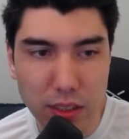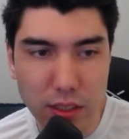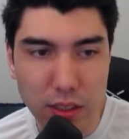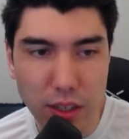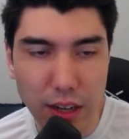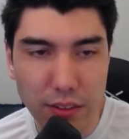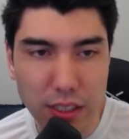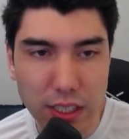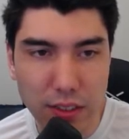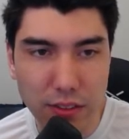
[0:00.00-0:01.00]
So I have to
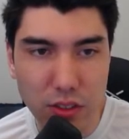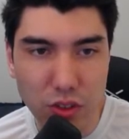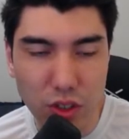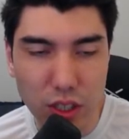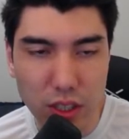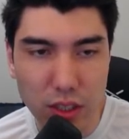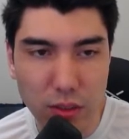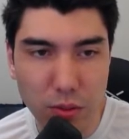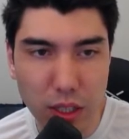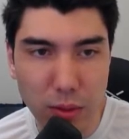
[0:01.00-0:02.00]
save this rook
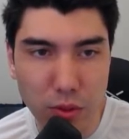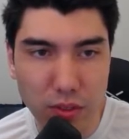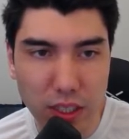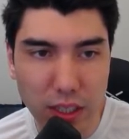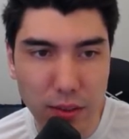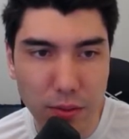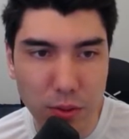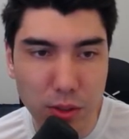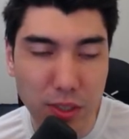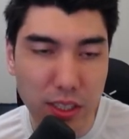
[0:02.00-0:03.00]
without moving it,
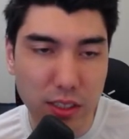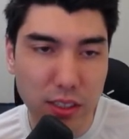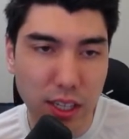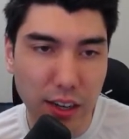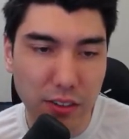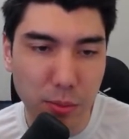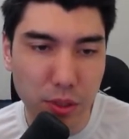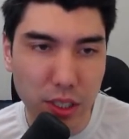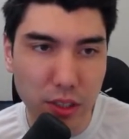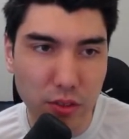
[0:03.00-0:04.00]
which means I have to
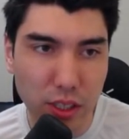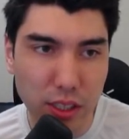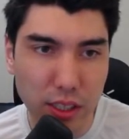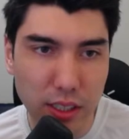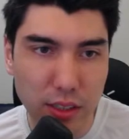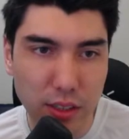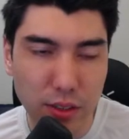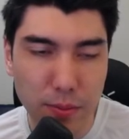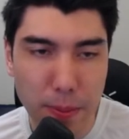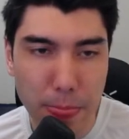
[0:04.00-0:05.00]
play rook to d2.